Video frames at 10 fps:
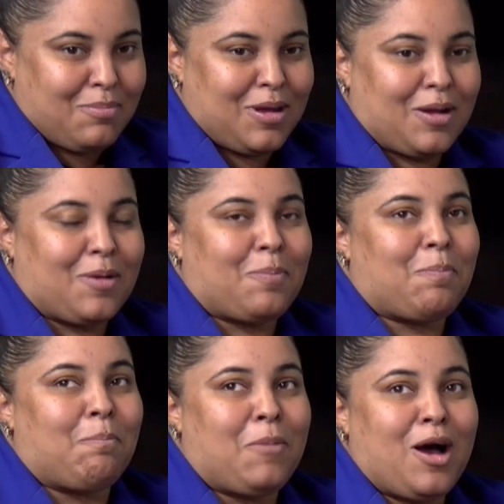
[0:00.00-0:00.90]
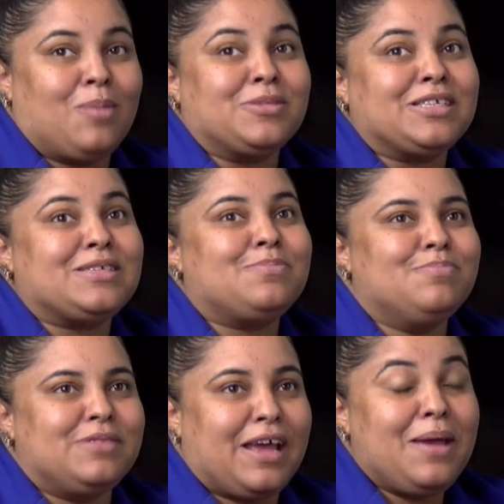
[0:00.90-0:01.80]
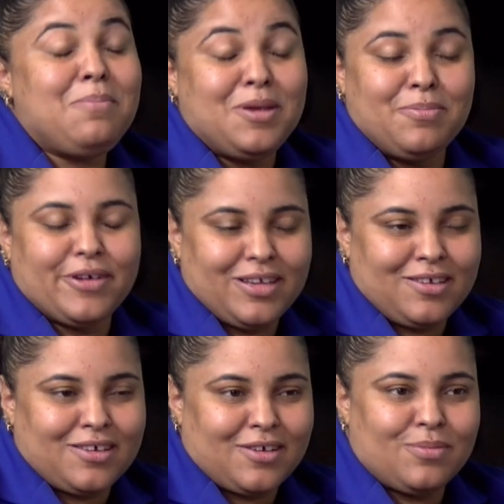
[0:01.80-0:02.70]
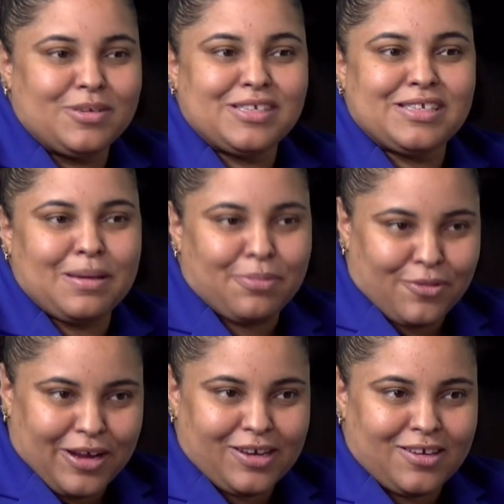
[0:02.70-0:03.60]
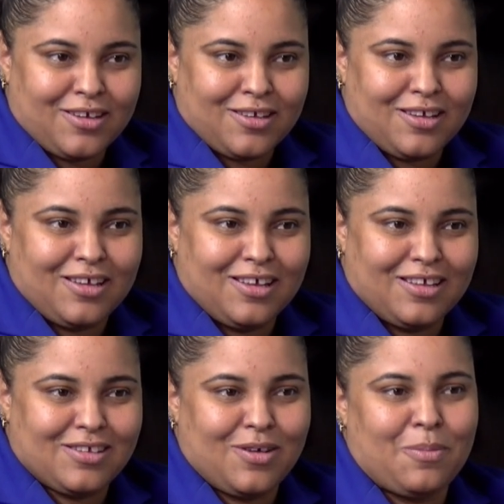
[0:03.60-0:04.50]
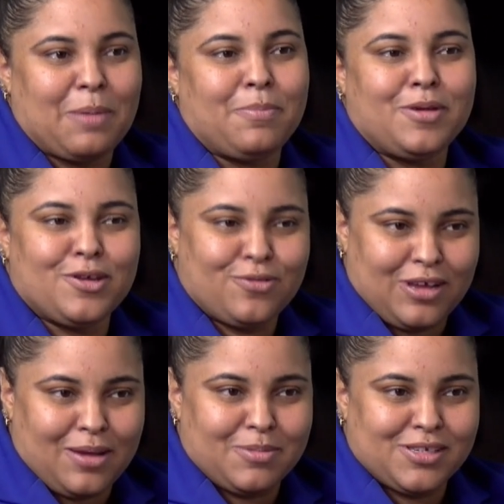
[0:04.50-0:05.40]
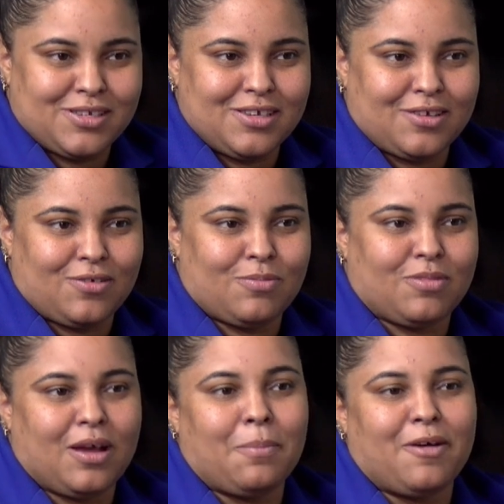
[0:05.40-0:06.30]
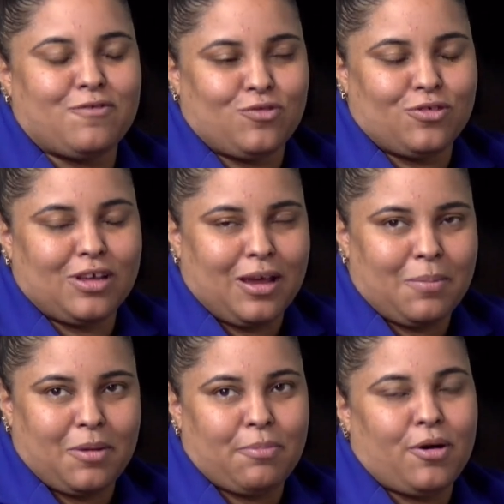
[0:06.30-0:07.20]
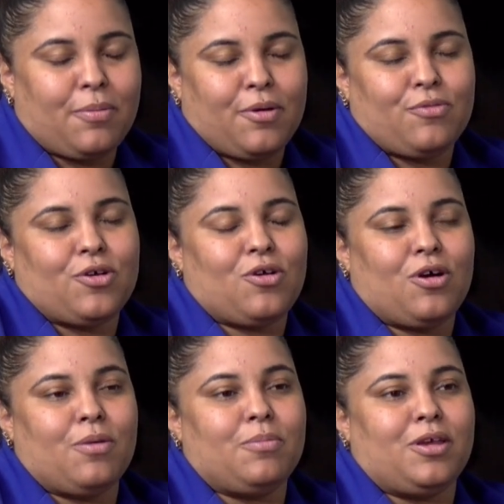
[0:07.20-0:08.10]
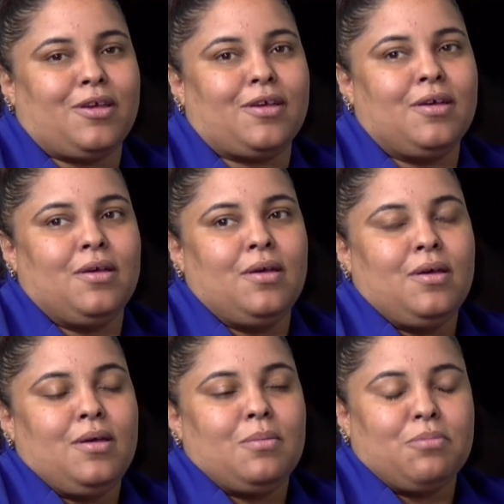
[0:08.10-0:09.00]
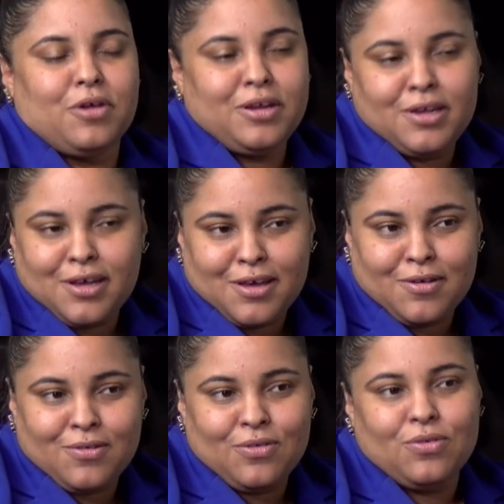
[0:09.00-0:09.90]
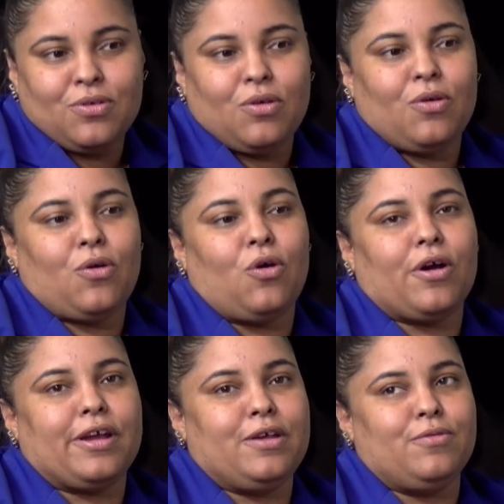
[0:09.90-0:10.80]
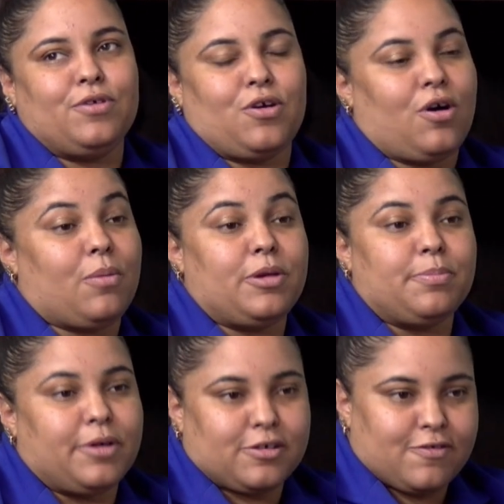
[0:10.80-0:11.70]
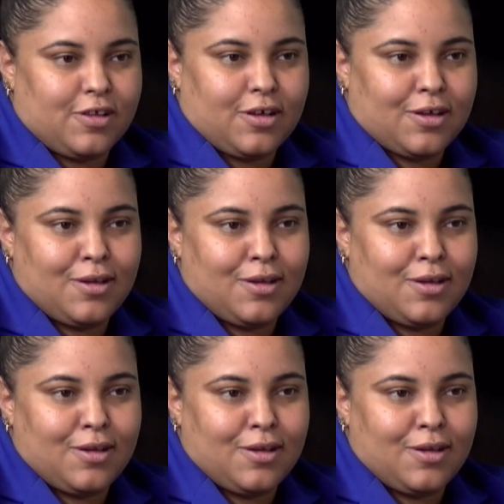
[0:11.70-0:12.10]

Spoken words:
My mom named me Brittany Dale, but separated it. So my middle name is Dale, not my full name. My papa would call me Brittany Dale, or he would call me Butterfly.